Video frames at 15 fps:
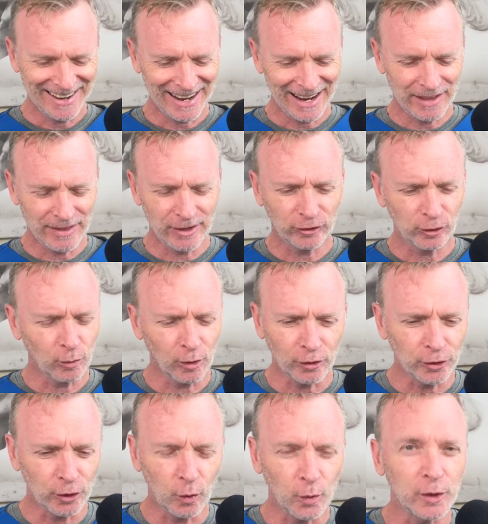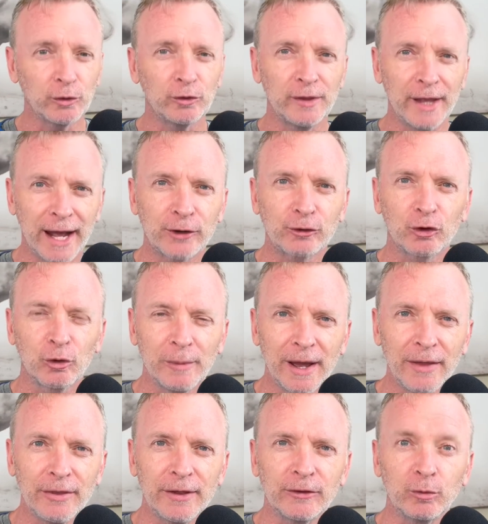And they said, well, we use natural
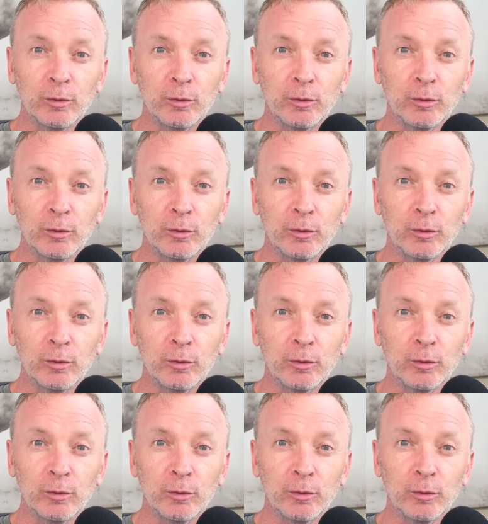methods.